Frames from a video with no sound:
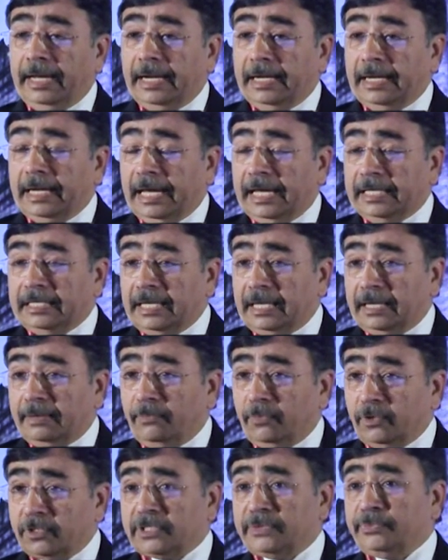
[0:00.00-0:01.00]
And I
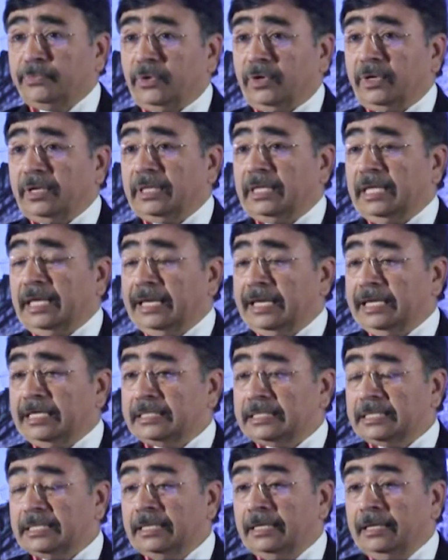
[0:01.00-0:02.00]
think most important thing
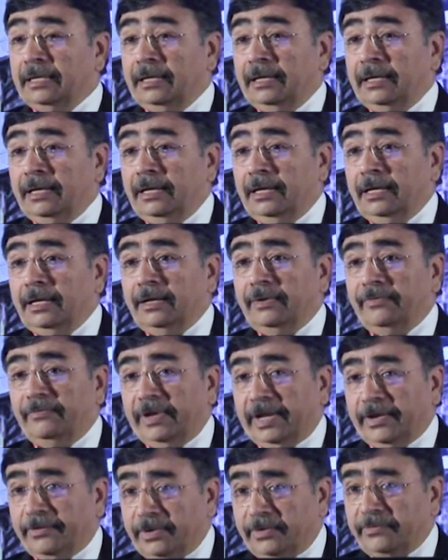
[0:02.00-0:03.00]
is,
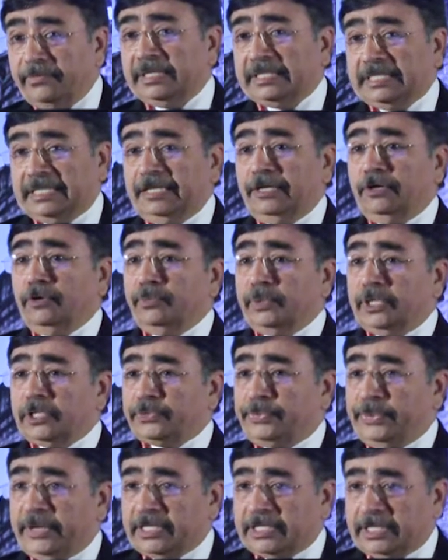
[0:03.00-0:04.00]
whenever we see a
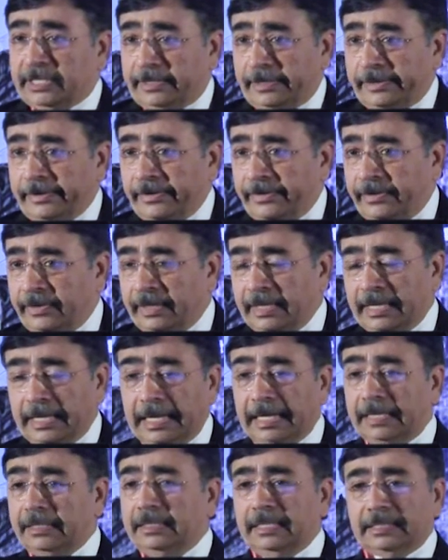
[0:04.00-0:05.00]
obese patient,
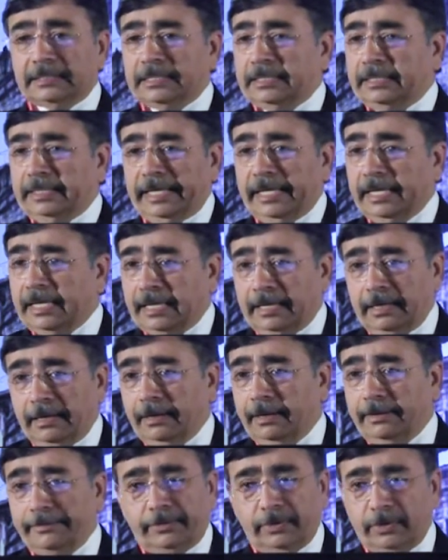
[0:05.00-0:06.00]
it doesn't take
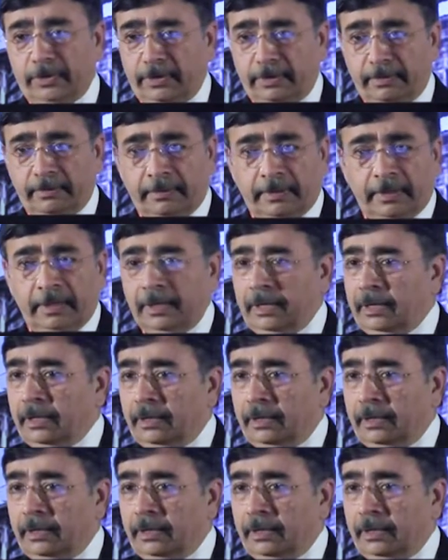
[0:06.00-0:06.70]
half an hour